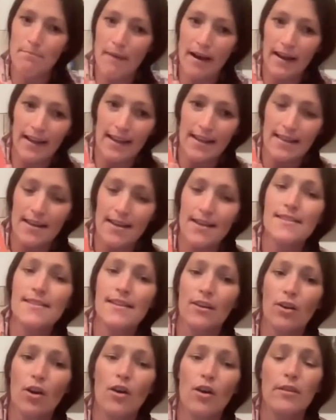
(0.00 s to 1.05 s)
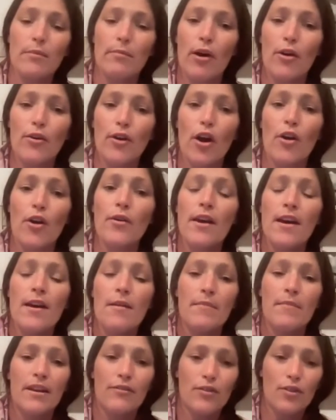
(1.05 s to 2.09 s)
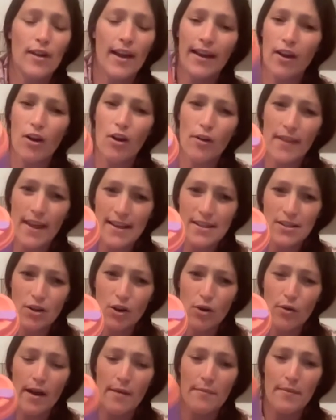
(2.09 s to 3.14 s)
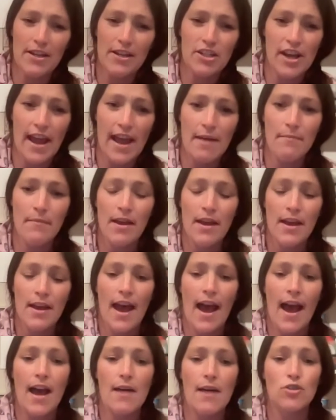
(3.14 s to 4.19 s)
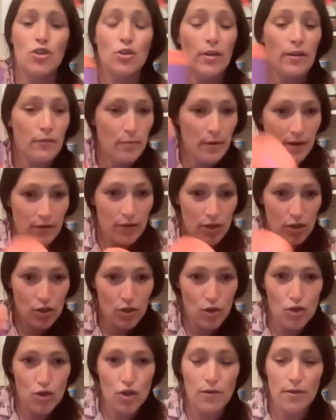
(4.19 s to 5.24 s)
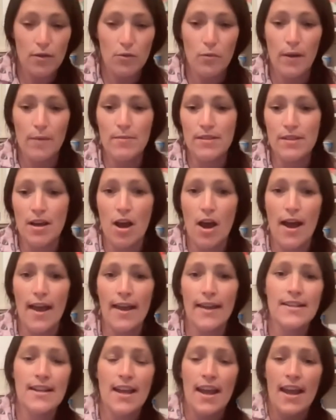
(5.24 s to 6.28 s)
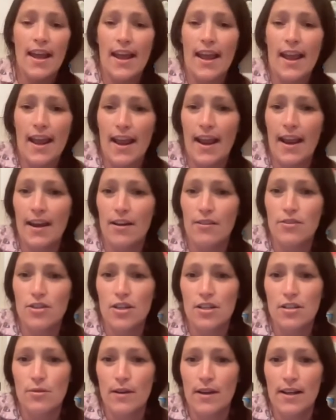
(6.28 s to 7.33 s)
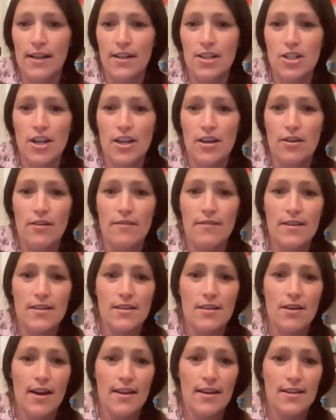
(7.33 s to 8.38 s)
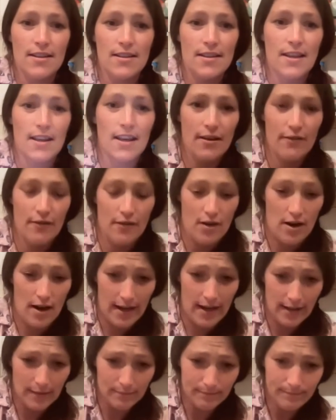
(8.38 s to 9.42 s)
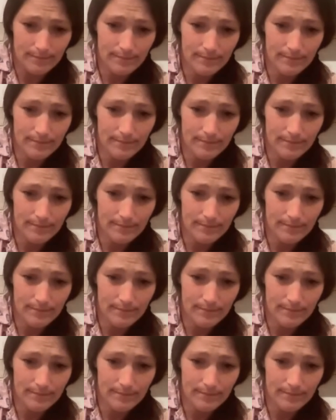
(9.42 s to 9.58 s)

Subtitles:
muggy things. They're not on the Bogo, but if you're like, oh, that's not quite my jam, do have a bit of a search on the website. And I'll just quickly check on the site to see if I